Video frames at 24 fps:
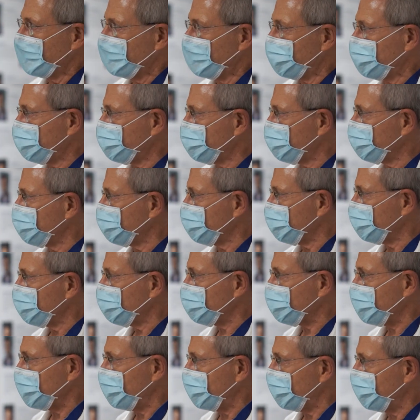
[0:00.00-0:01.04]
pictures of the
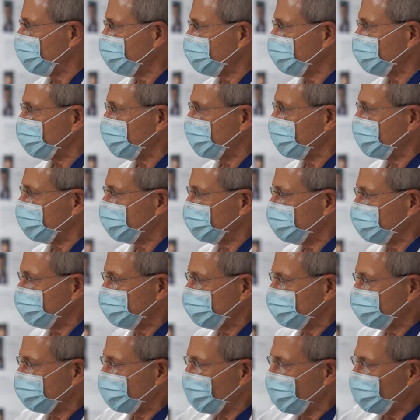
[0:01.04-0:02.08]
staff,
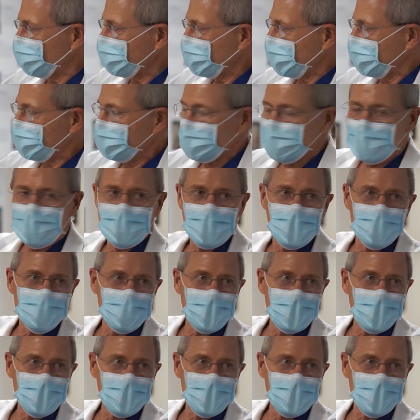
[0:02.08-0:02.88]
old guys and young